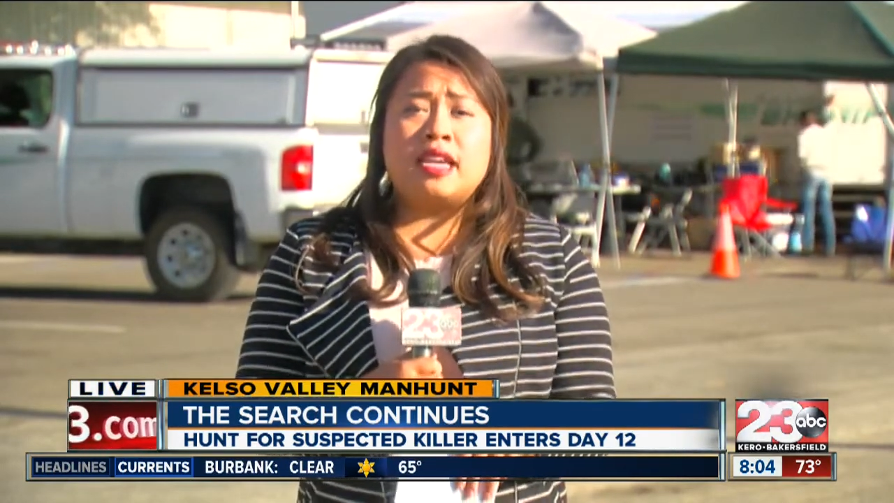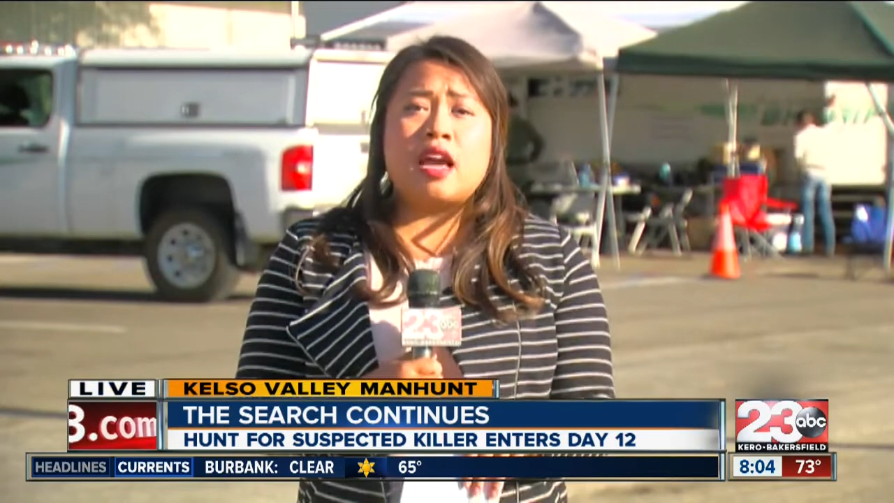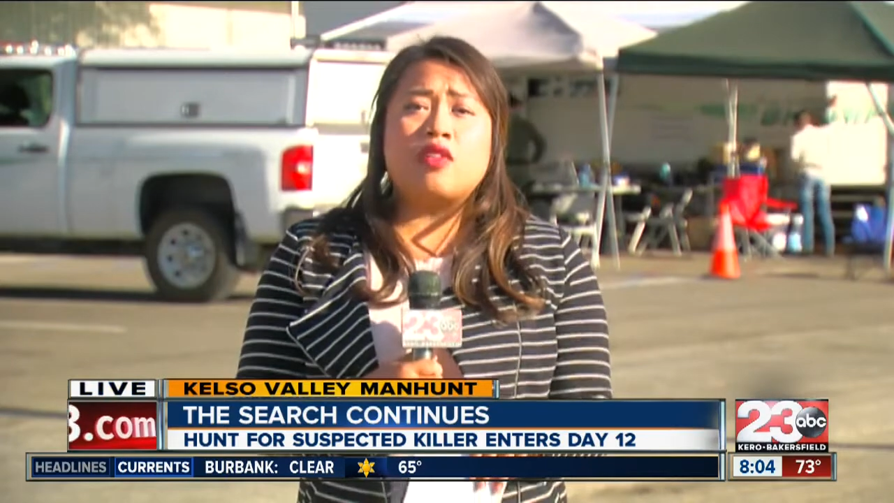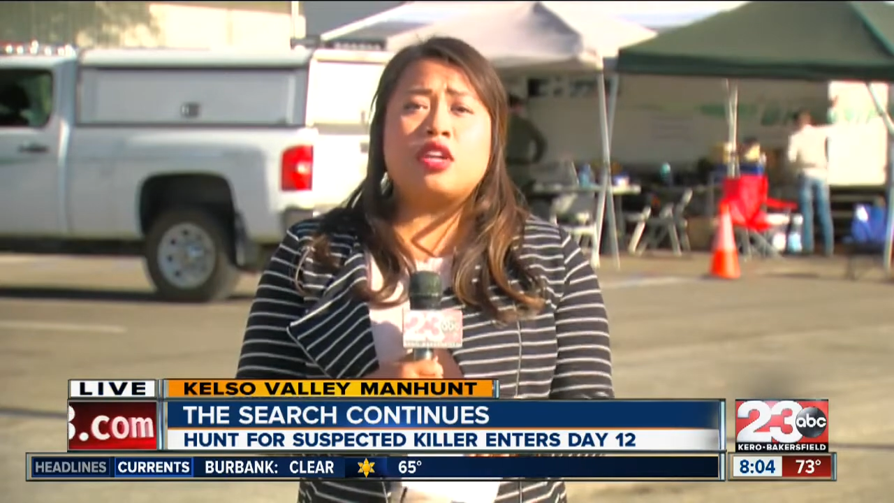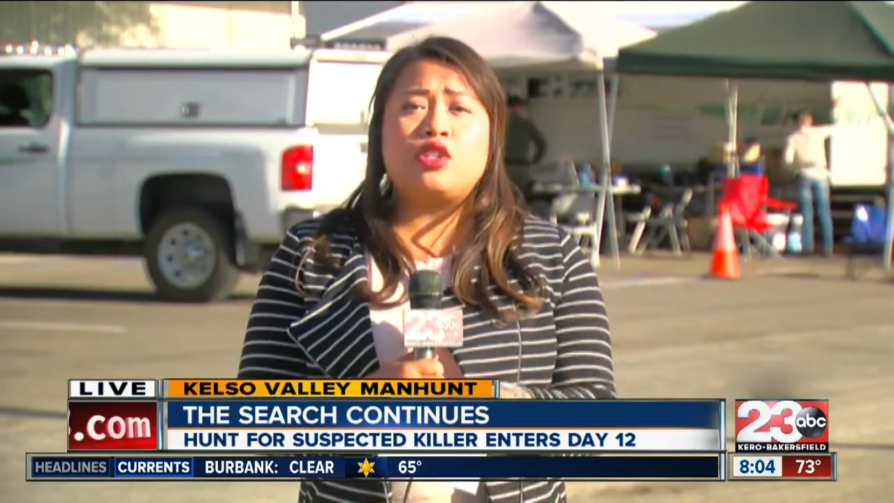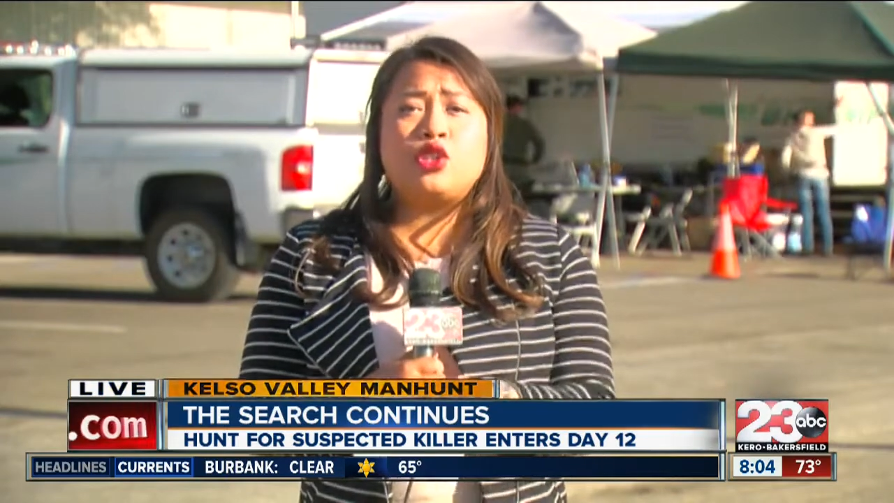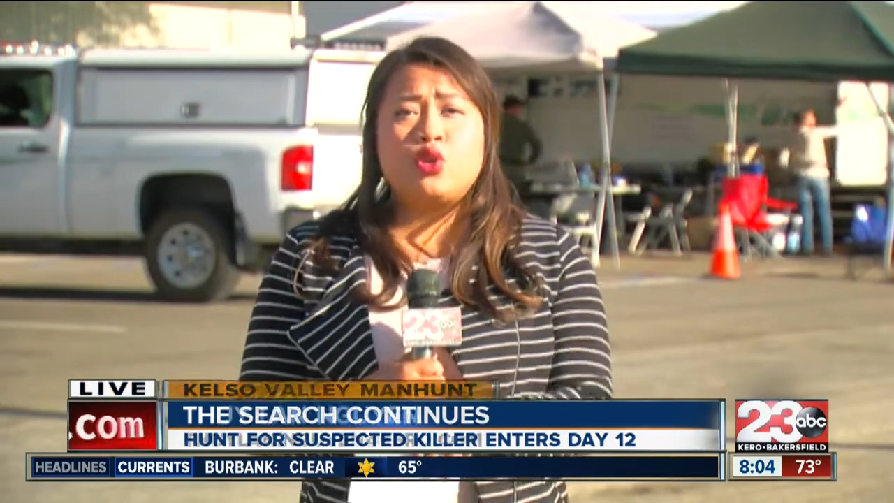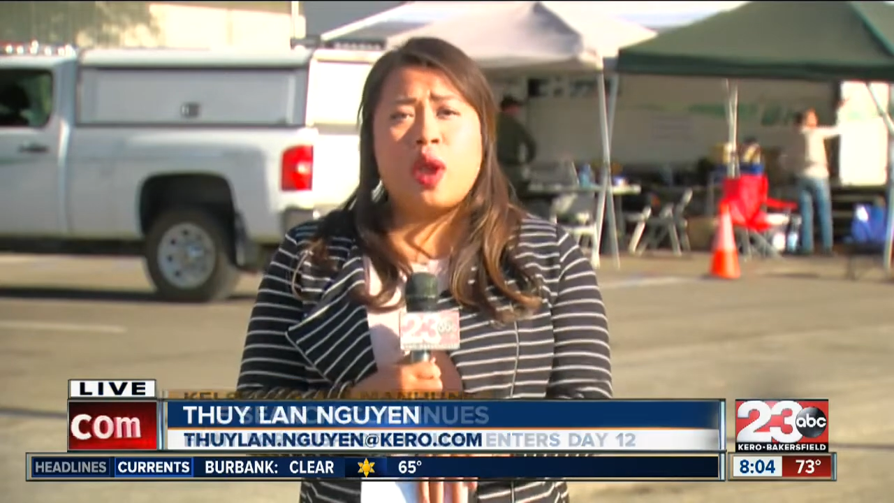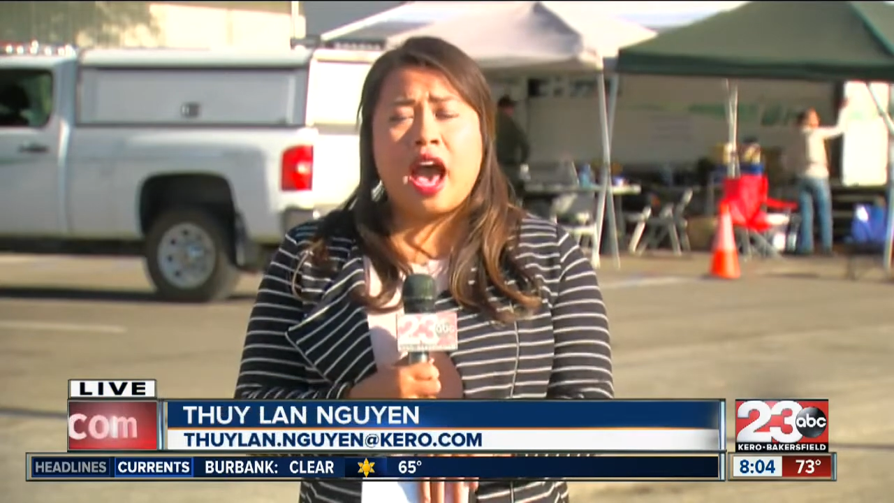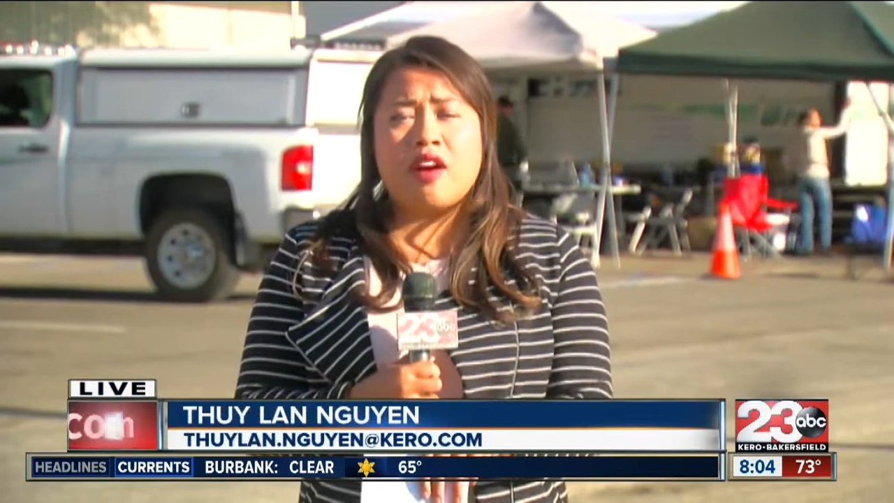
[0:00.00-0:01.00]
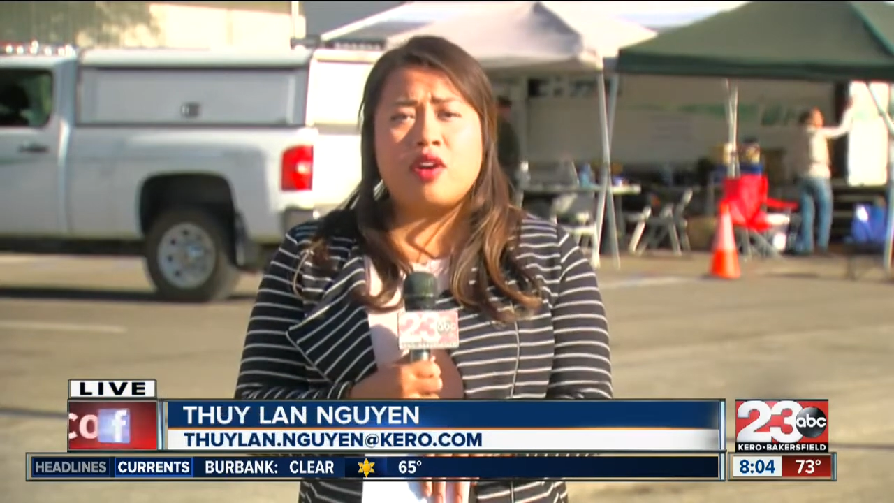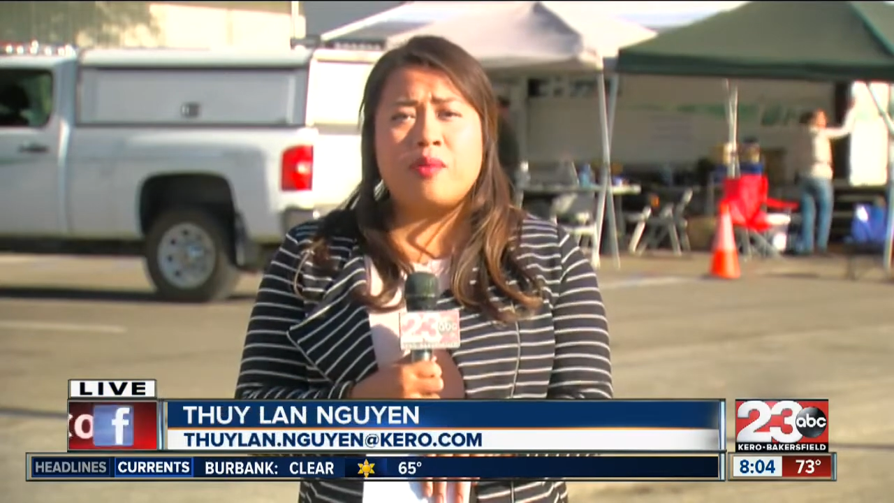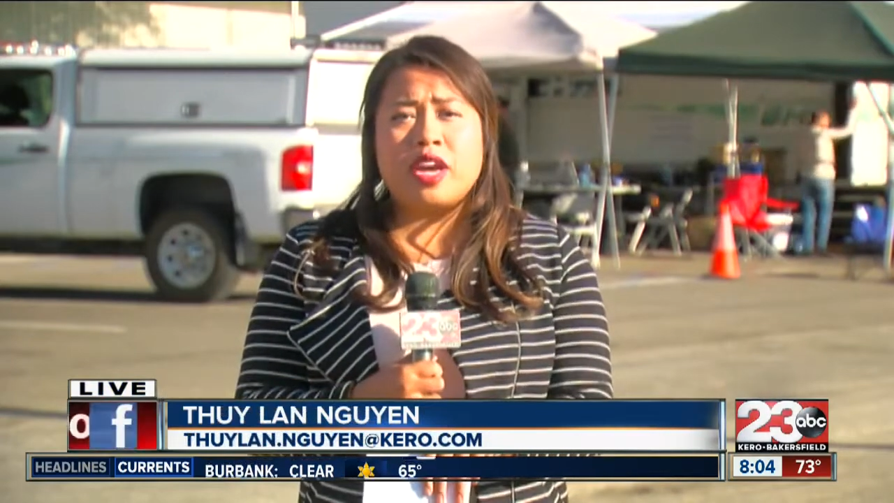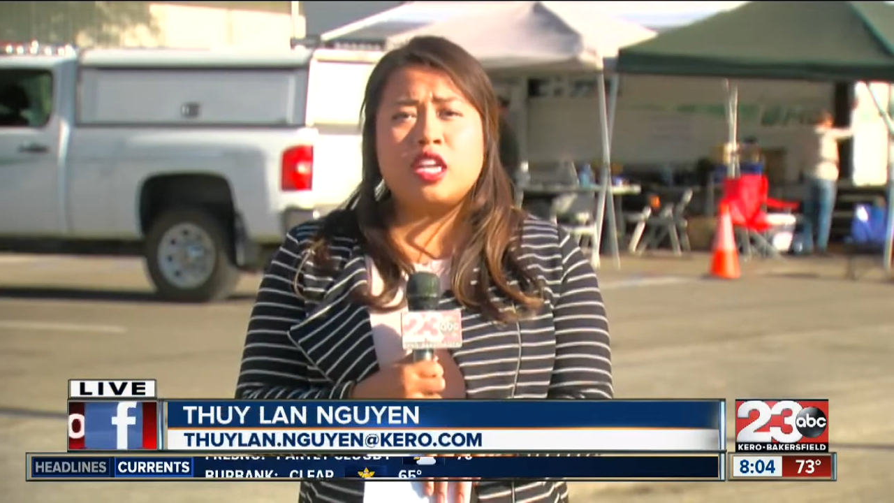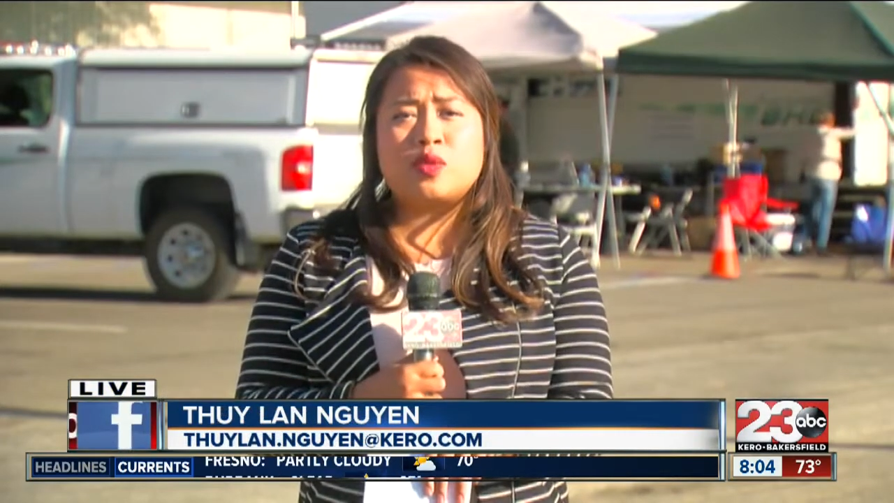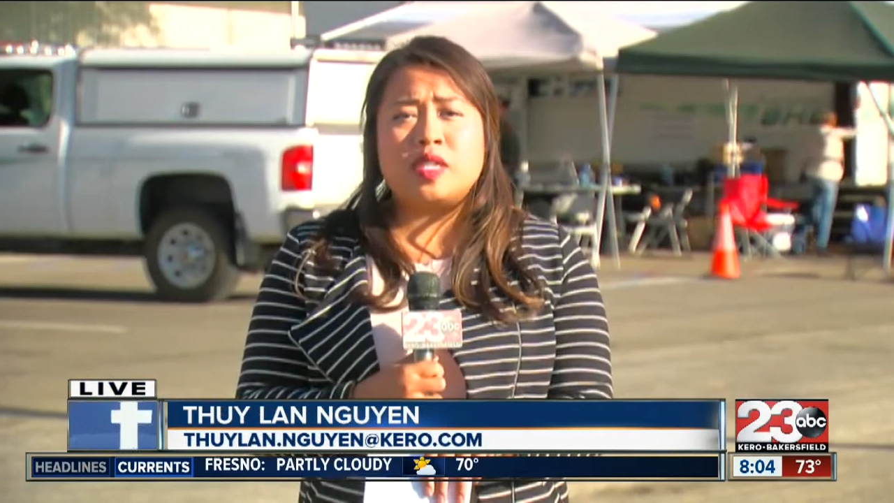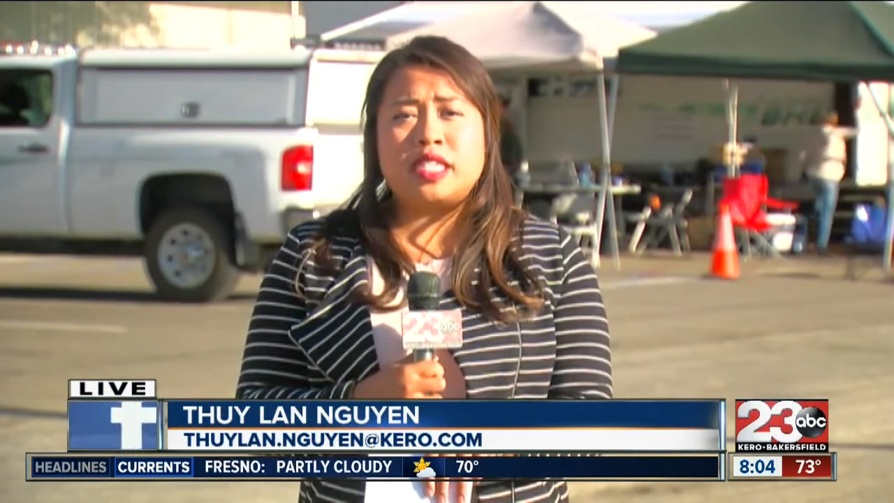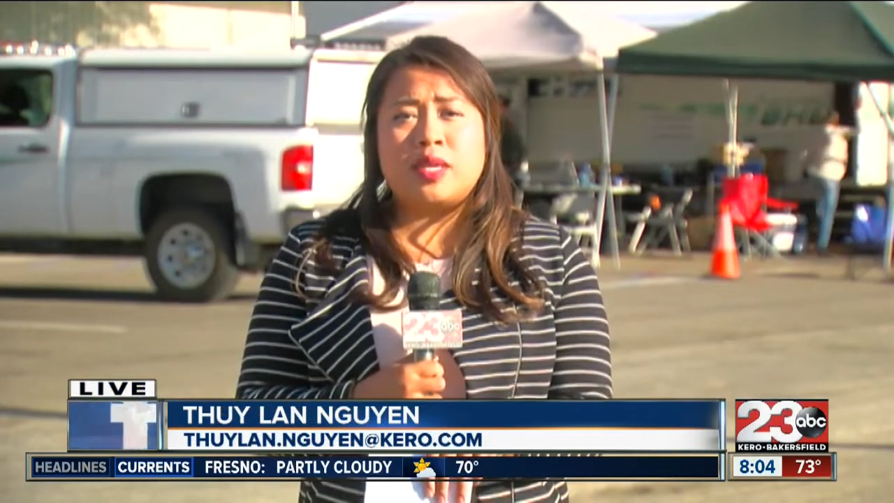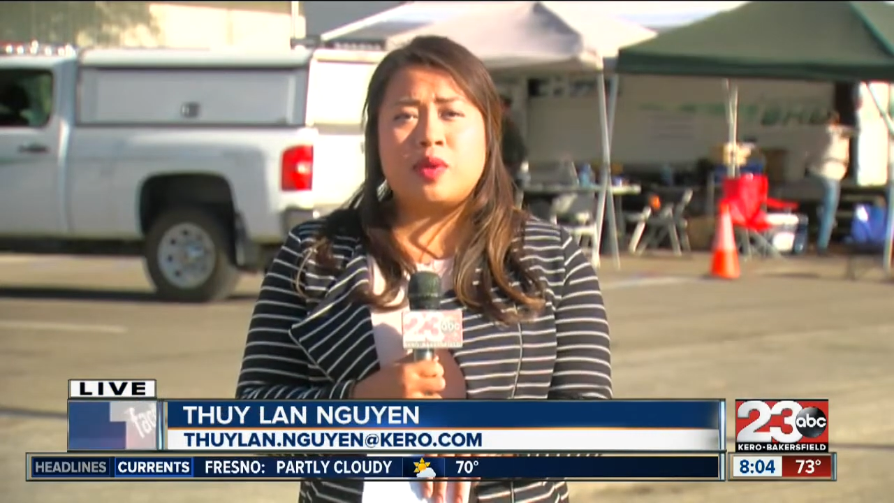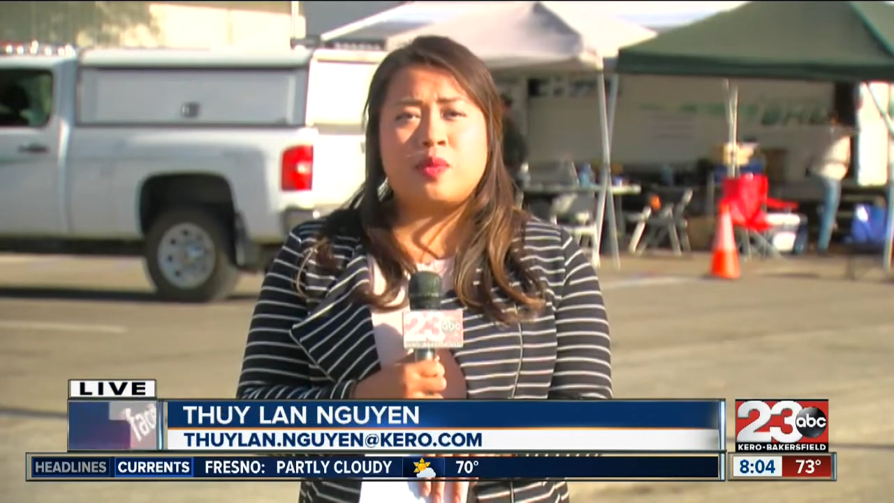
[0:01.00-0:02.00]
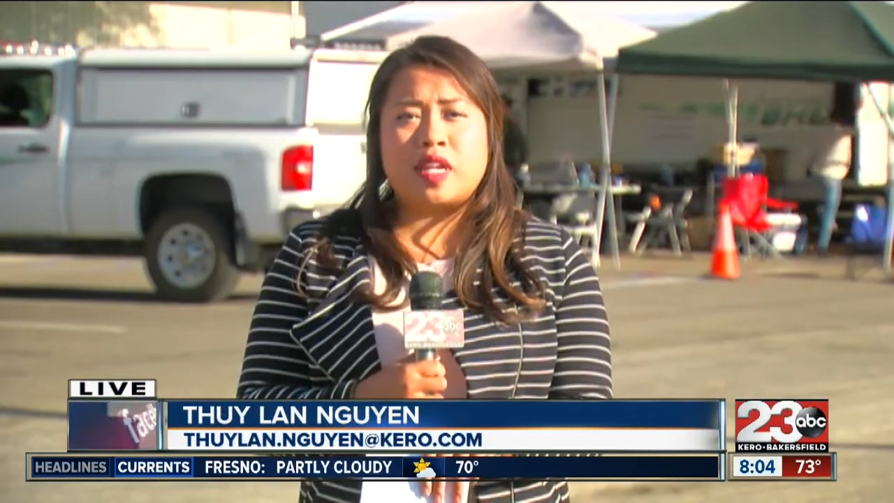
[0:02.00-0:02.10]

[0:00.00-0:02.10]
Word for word: Now, they do have a management team in